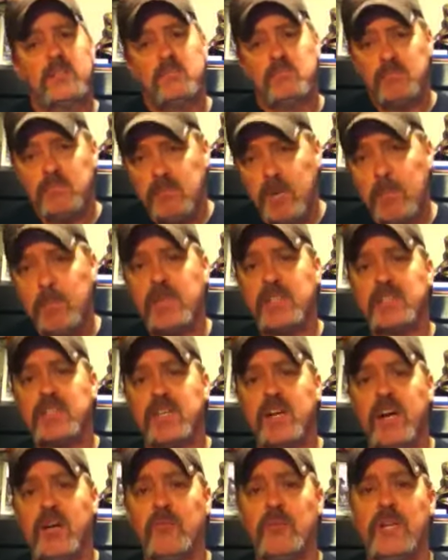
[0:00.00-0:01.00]
my butt's
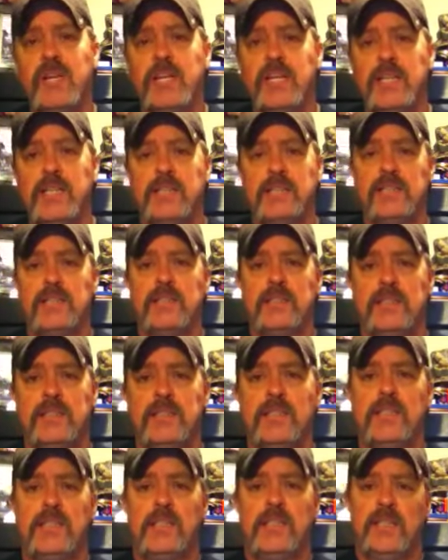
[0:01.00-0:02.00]
gone when it hits.
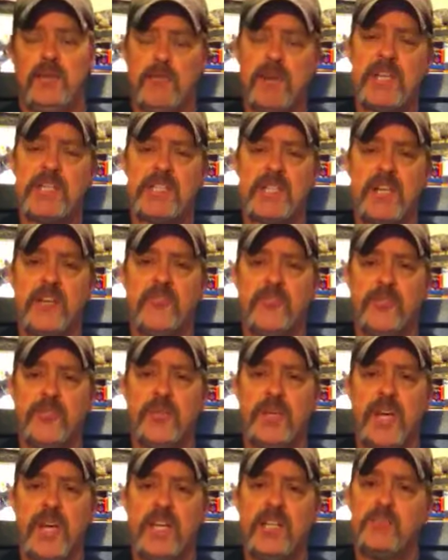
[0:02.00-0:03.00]
I may stay a few
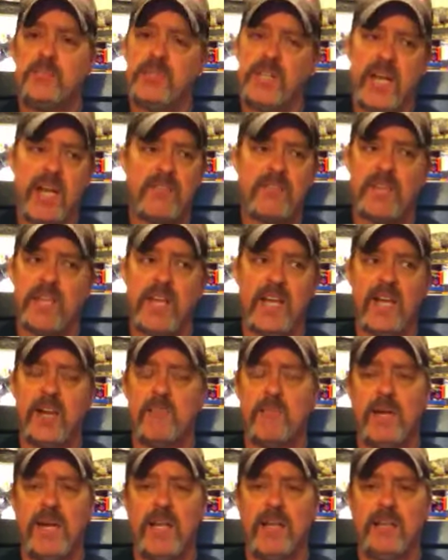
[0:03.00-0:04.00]
days, but after that, I'm
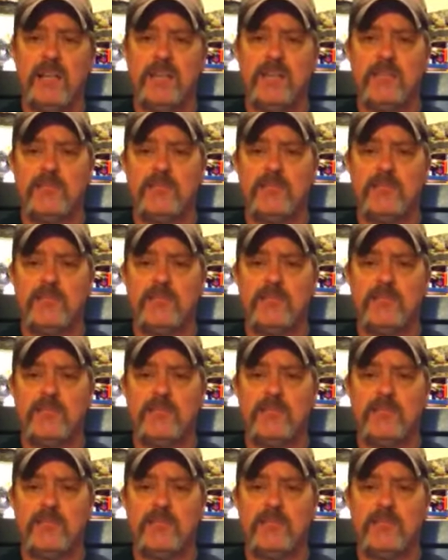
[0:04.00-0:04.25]
out of there.